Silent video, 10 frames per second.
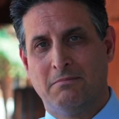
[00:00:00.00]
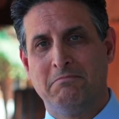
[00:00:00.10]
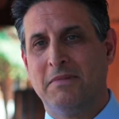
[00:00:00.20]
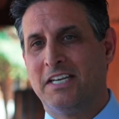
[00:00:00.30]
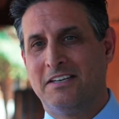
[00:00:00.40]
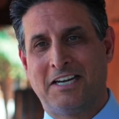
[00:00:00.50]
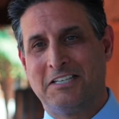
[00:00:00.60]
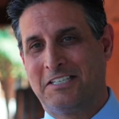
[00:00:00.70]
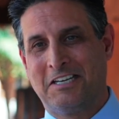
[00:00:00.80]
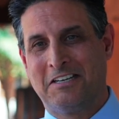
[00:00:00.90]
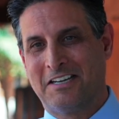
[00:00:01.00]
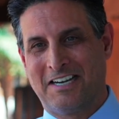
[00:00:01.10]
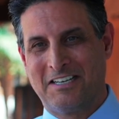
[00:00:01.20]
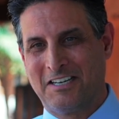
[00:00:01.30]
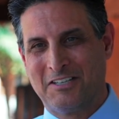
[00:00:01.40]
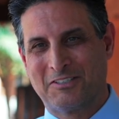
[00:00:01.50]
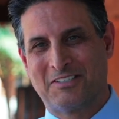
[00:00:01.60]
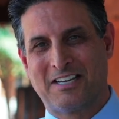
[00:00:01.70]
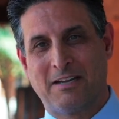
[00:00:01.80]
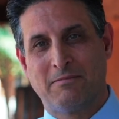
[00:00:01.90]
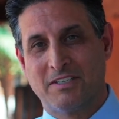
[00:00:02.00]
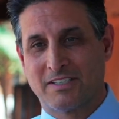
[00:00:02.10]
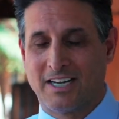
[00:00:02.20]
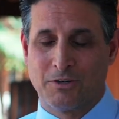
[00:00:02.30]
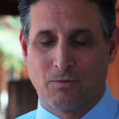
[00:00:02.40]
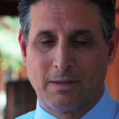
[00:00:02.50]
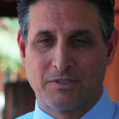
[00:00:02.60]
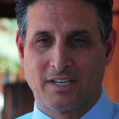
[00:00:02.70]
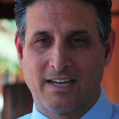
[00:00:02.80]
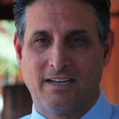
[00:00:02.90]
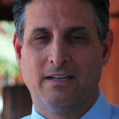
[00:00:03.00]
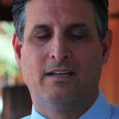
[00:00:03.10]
mid-1990s type designed website,